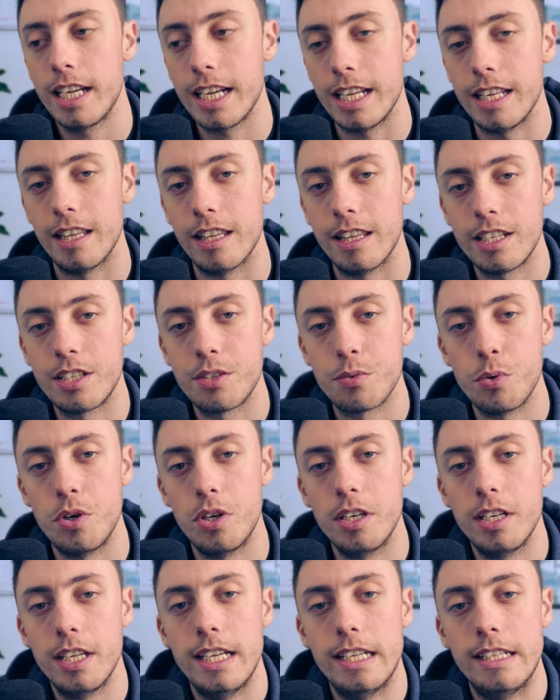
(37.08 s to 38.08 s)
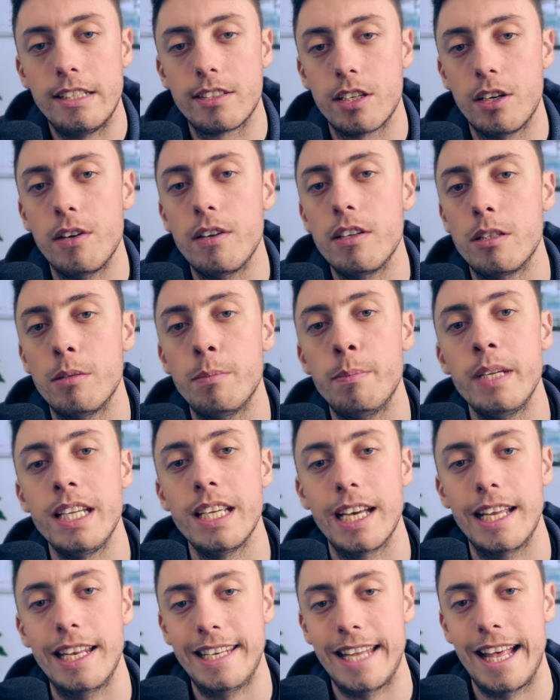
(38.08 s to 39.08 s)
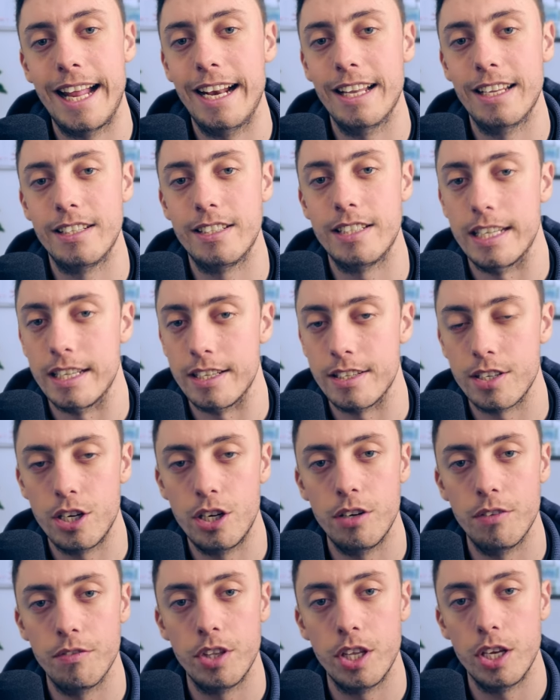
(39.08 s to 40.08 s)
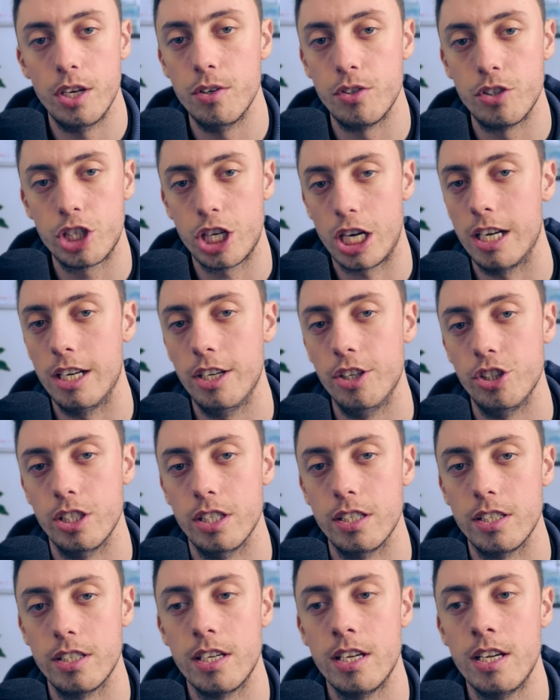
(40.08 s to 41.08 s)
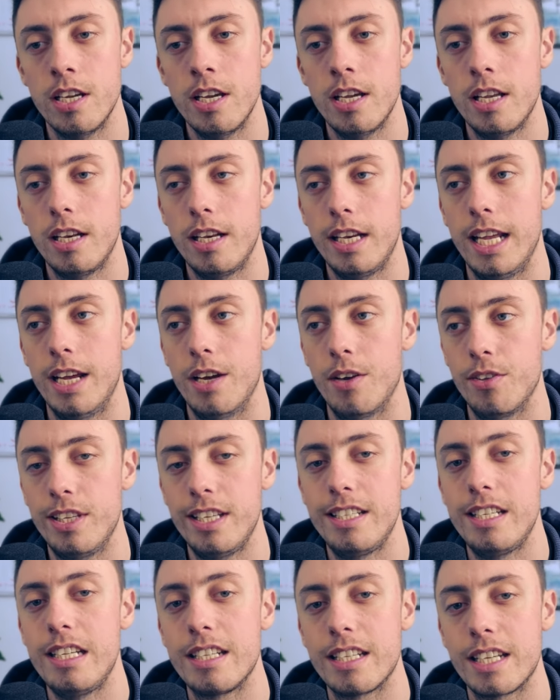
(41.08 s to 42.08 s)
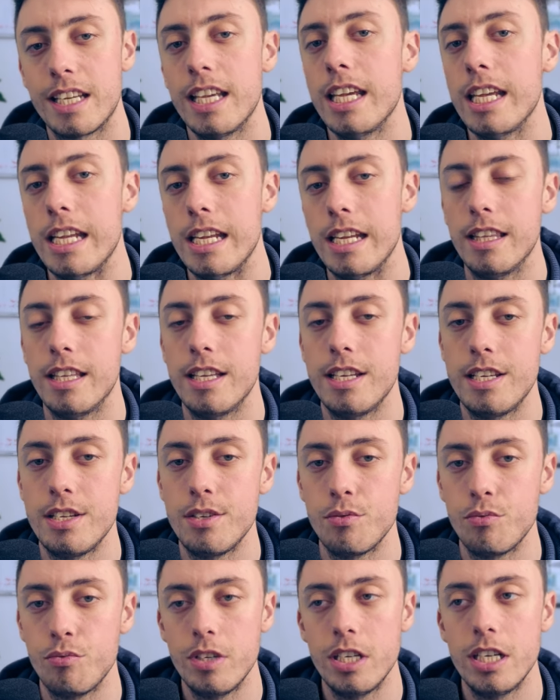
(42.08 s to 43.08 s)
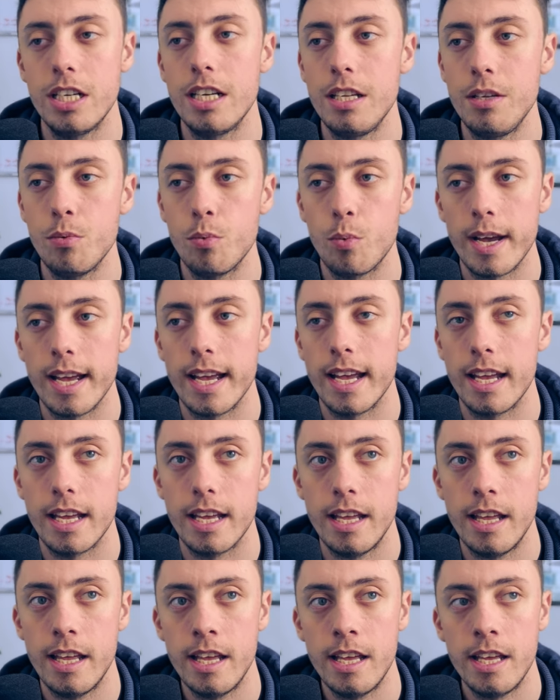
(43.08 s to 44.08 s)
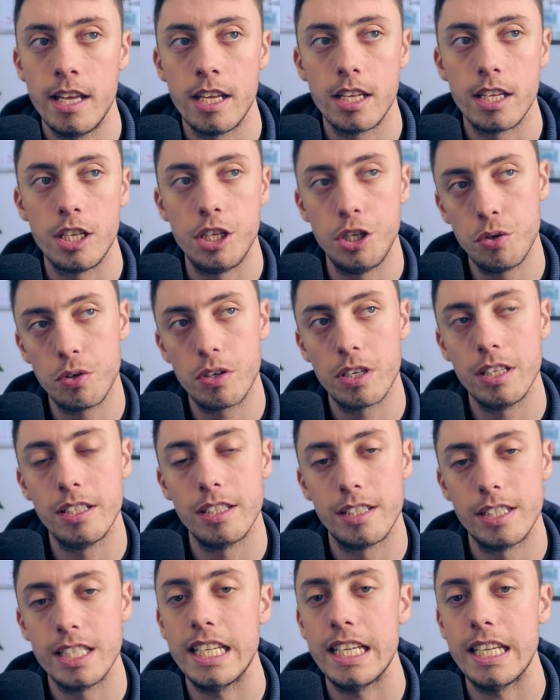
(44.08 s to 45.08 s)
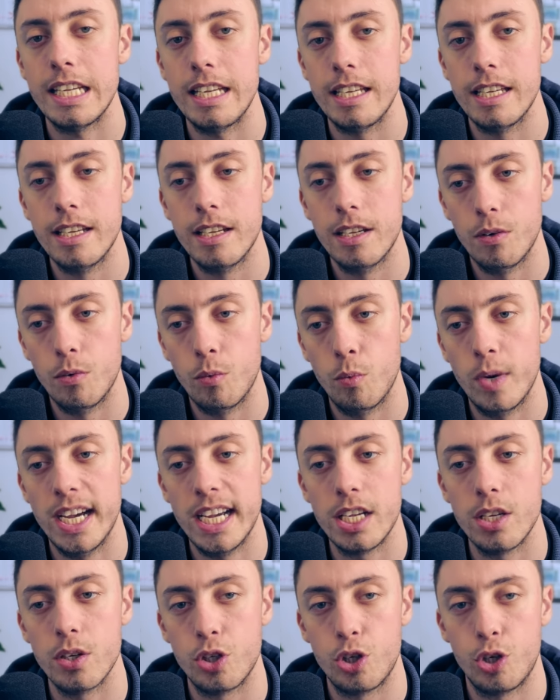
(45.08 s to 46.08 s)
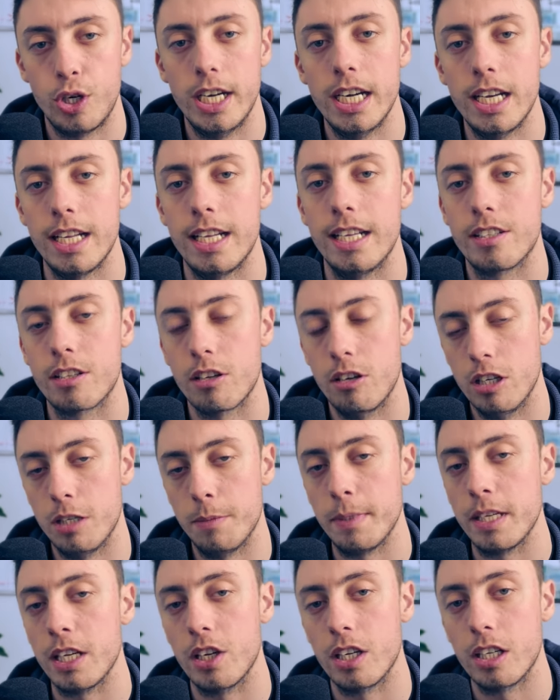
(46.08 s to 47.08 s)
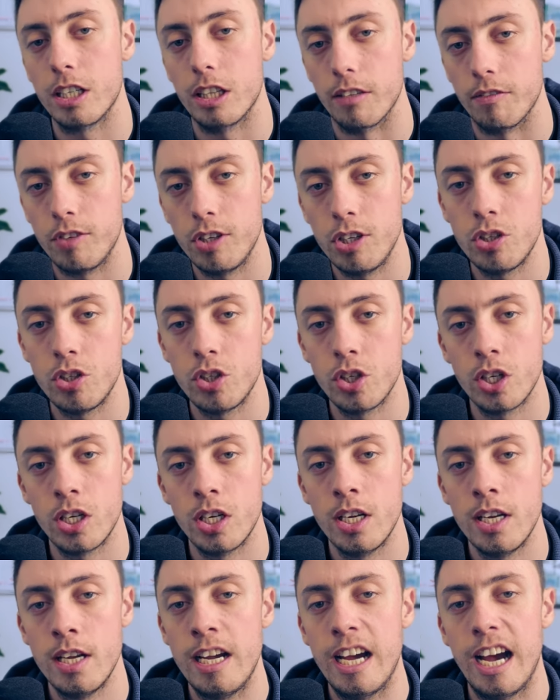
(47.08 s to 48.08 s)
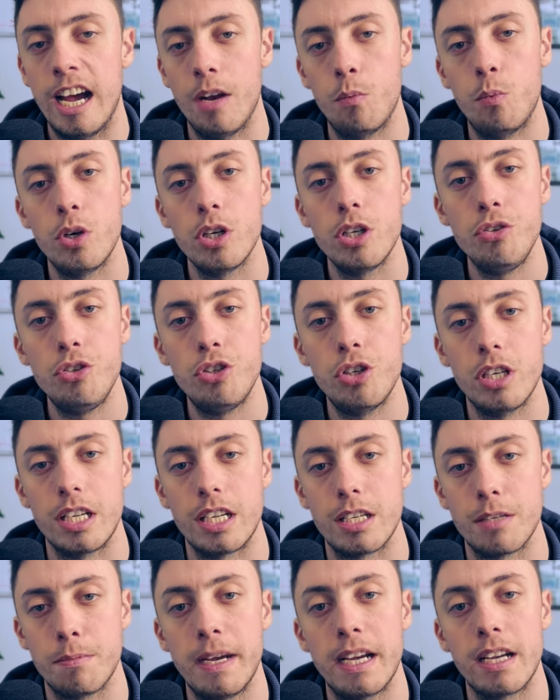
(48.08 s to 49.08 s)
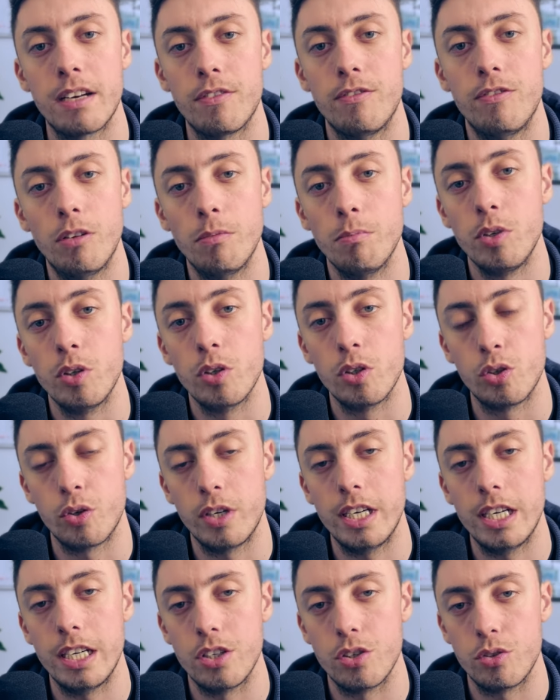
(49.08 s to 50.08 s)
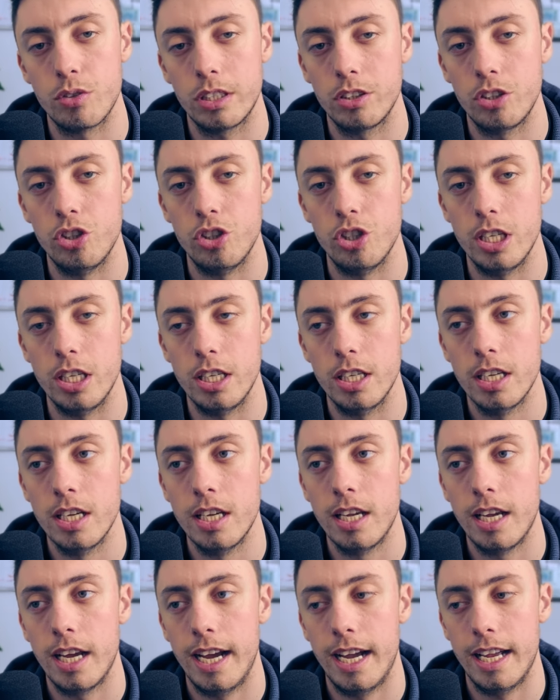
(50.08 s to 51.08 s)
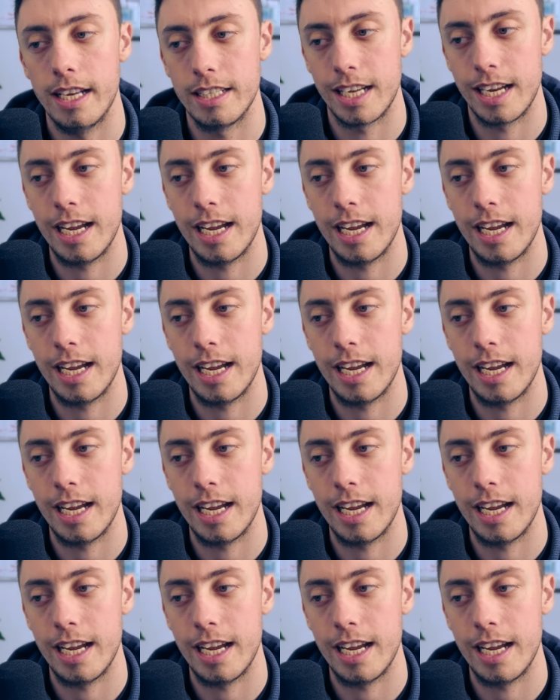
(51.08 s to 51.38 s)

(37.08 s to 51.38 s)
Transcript: in this one it's going to be analysis of those challenges. Now this is key. This is really where you can see where your trading is going to be going in the future and what you should expect from your trading strategy and